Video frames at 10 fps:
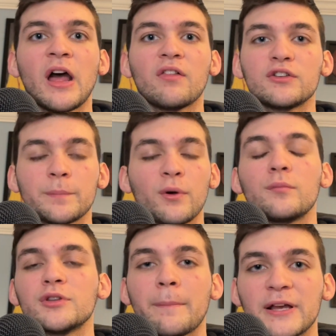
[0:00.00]
let's put him
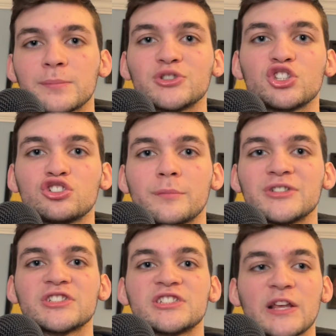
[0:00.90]
in the best position to be
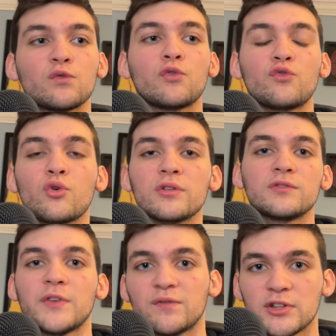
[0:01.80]
successful for those
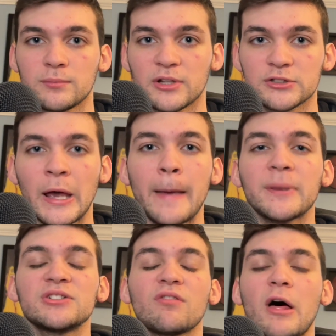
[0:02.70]
15 minutes.
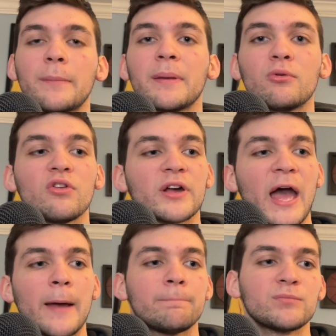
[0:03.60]
Because a lot of people look
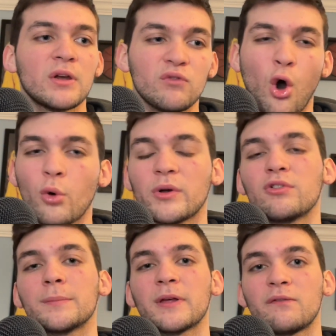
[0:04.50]
at, oh, we
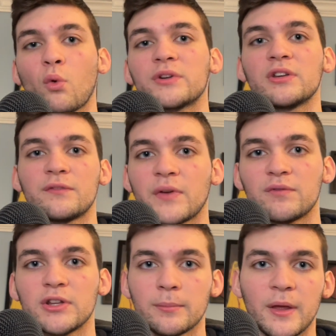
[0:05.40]
only played 14 or
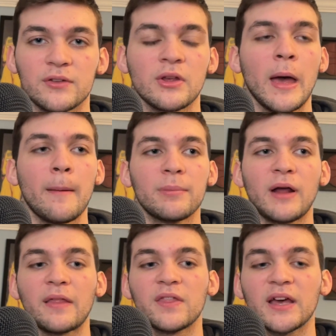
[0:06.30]
15 minutes. But
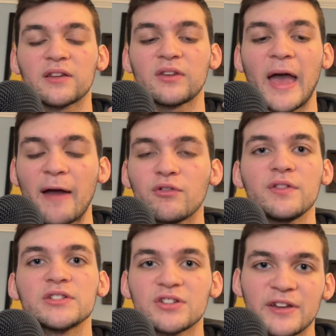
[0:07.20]
I think it's
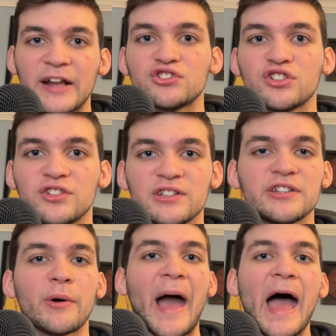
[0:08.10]
everything's attention to
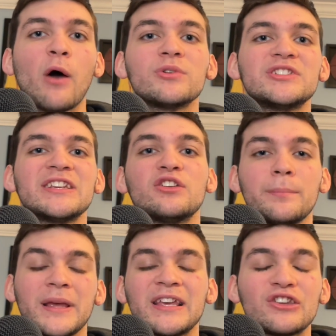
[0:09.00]
detail. How is he
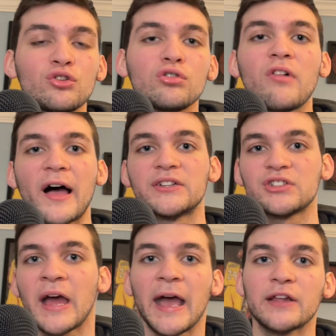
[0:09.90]
being utilized
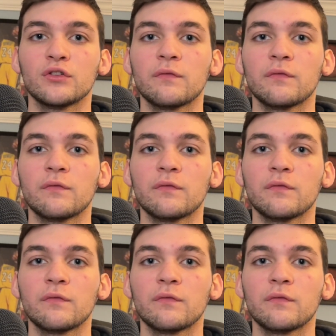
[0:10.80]
in those